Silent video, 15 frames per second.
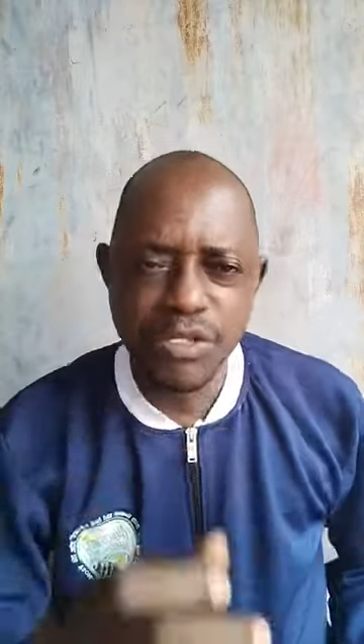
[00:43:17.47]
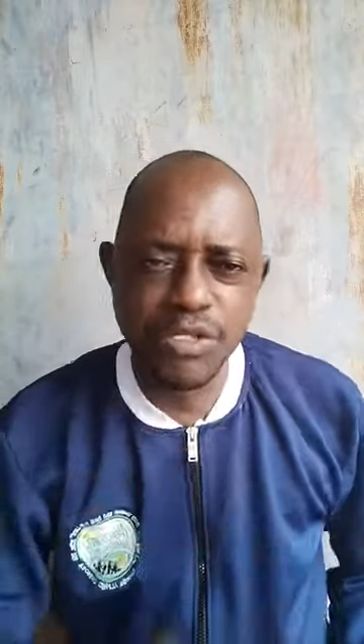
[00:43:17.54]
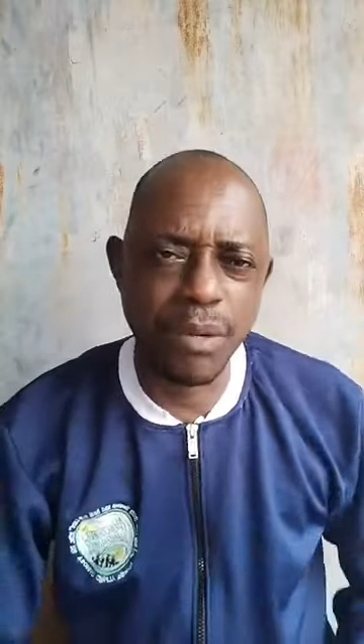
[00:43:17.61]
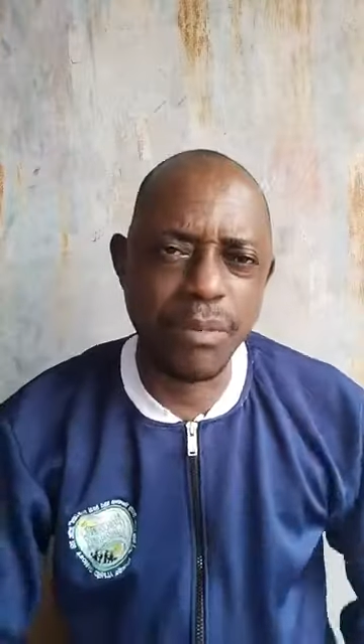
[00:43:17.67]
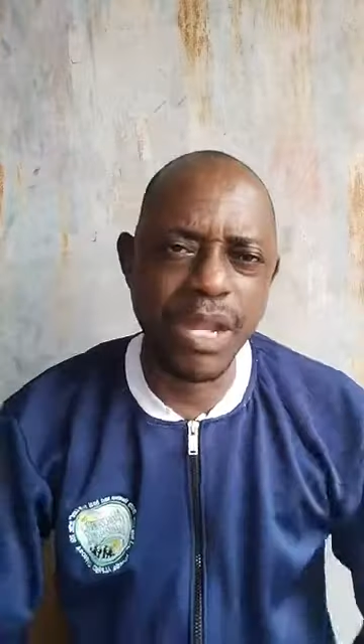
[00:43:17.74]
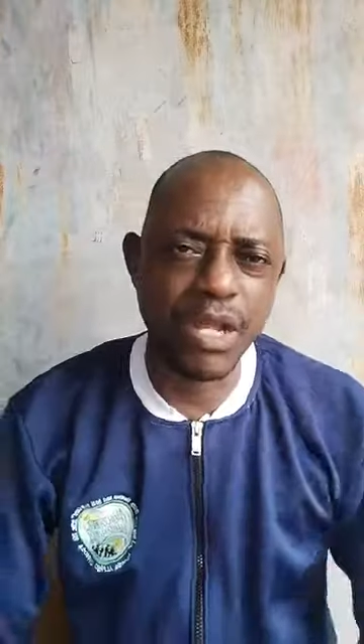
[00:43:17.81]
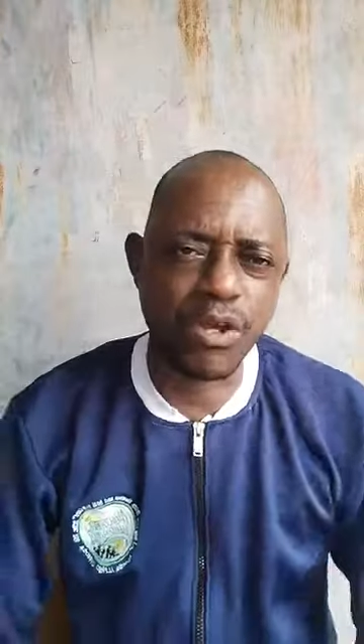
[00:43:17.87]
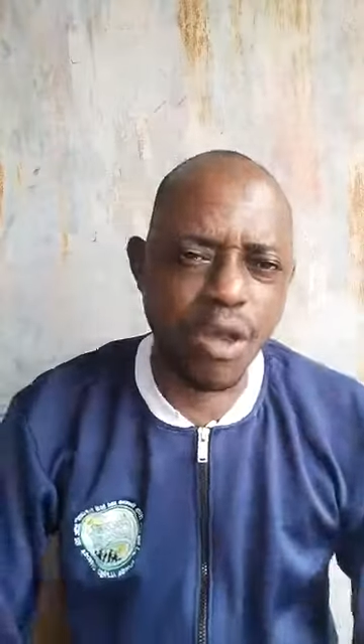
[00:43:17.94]

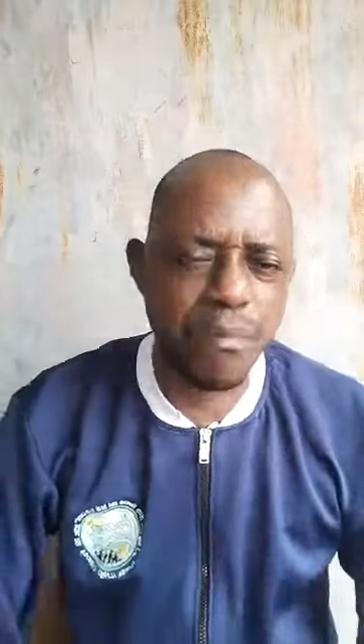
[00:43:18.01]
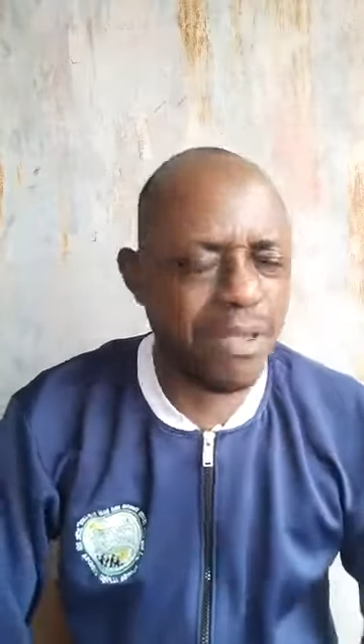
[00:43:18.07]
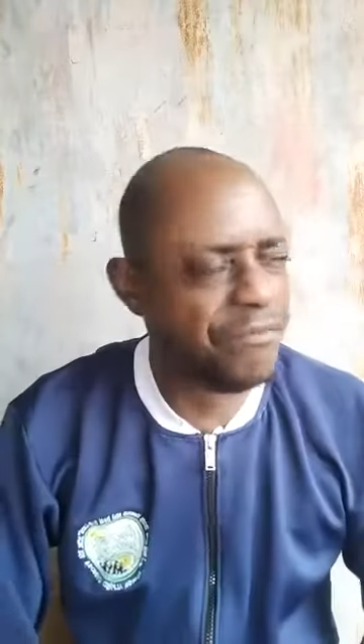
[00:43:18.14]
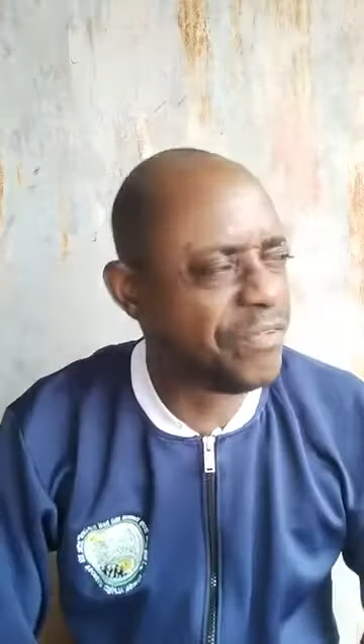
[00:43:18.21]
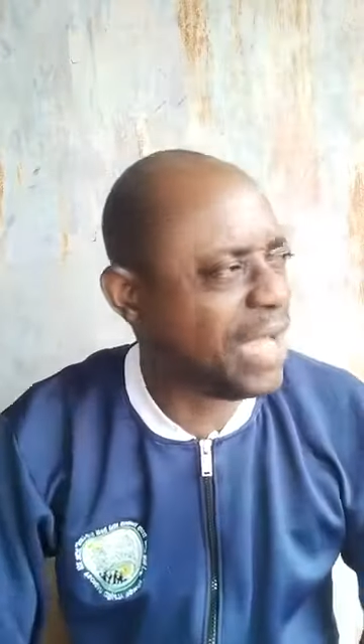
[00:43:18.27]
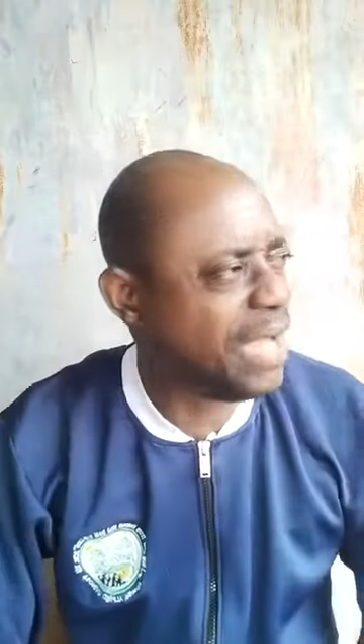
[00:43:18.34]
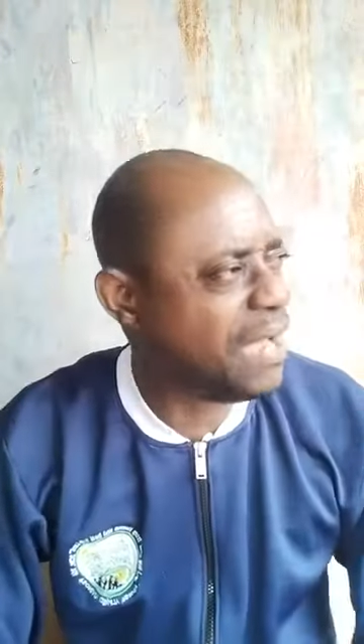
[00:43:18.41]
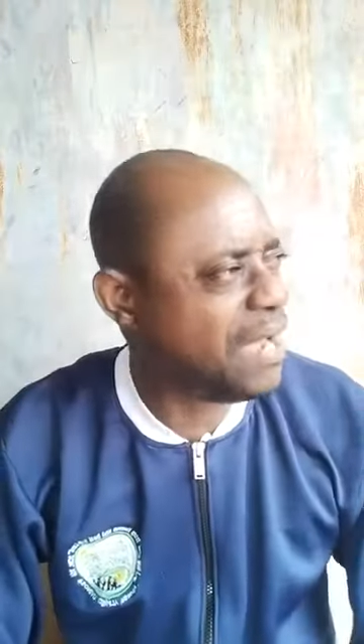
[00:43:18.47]
Somebody come
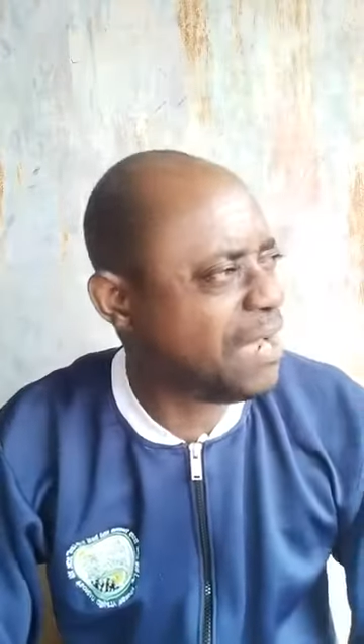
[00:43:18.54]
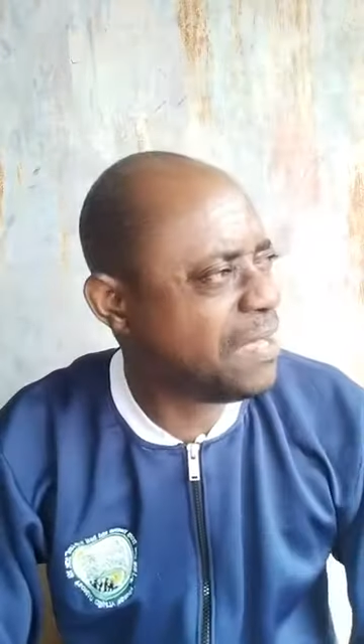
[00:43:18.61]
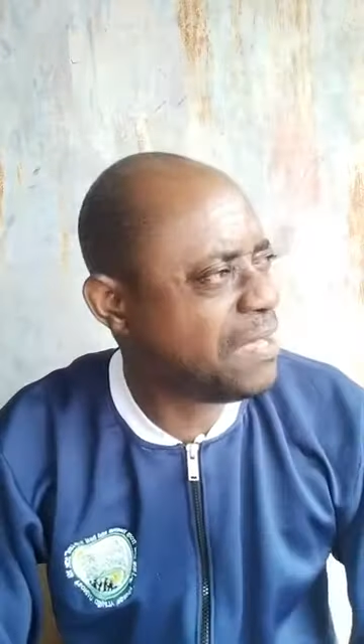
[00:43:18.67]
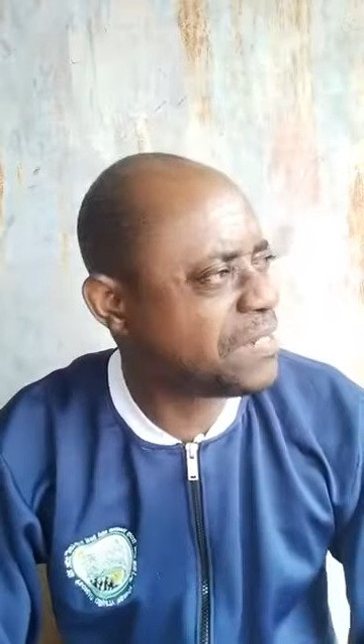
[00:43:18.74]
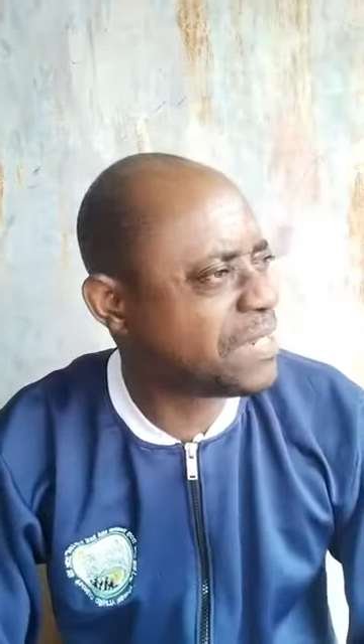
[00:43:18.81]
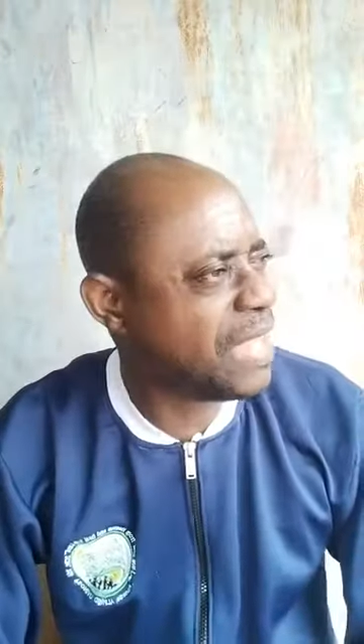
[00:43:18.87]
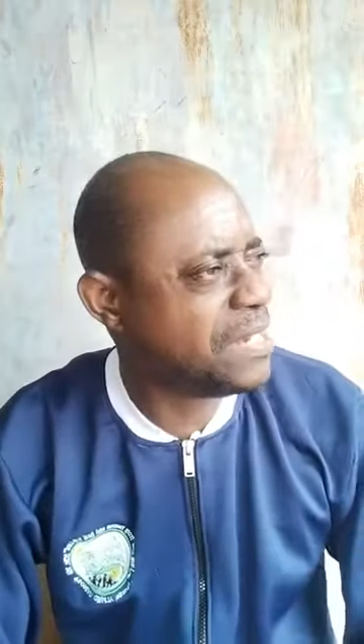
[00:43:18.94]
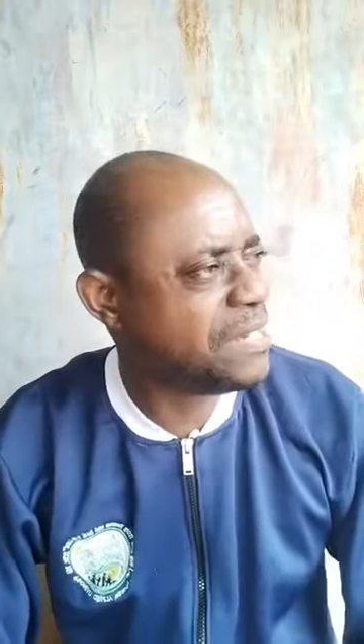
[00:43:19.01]
in,
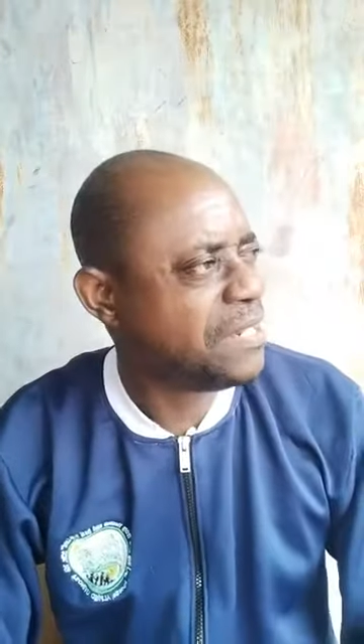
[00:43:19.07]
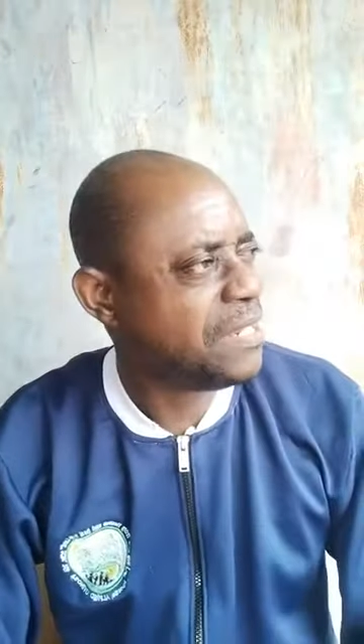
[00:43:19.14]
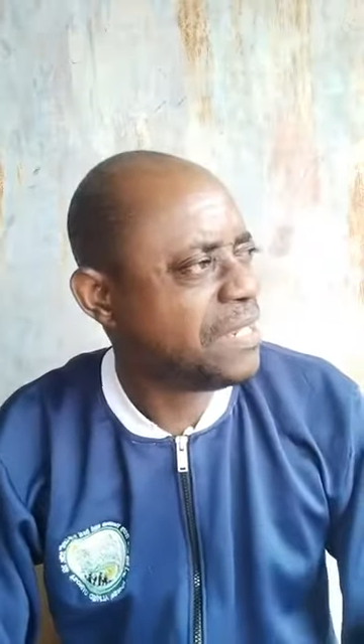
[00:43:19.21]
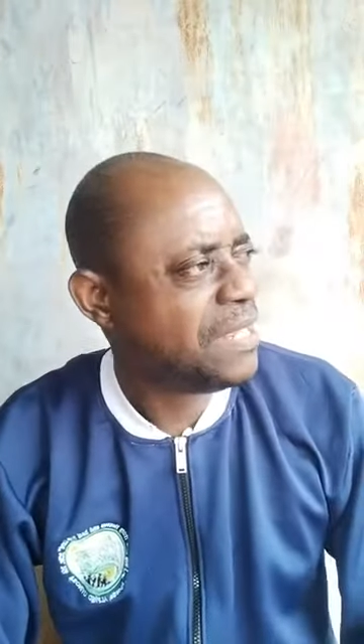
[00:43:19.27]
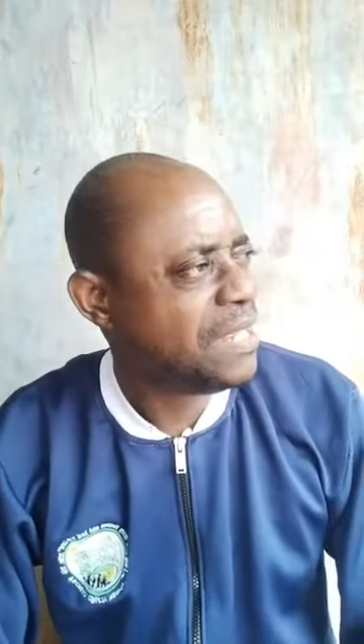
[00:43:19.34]
he said,